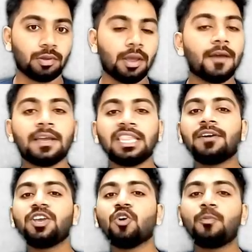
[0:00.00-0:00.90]
Whenever
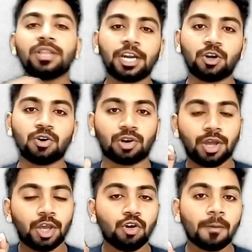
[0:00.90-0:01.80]
you open a door,
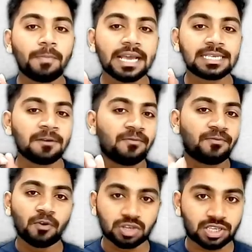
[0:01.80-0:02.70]
you apply some
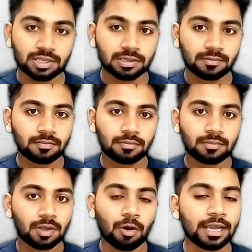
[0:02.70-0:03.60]
force.
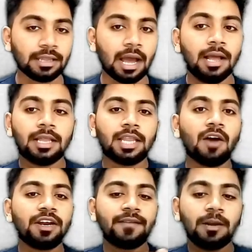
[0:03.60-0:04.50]
Okay now
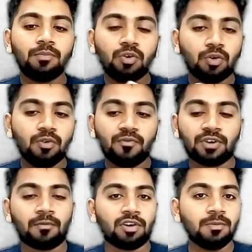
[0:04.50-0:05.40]
it will move
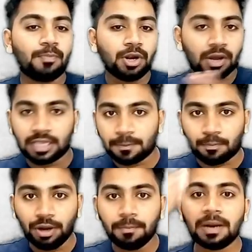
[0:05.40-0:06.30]
from one point to other
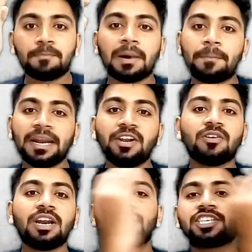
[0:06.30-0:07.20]
point, but
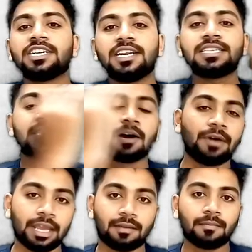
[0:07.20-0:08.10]
perpendicular distance is covering.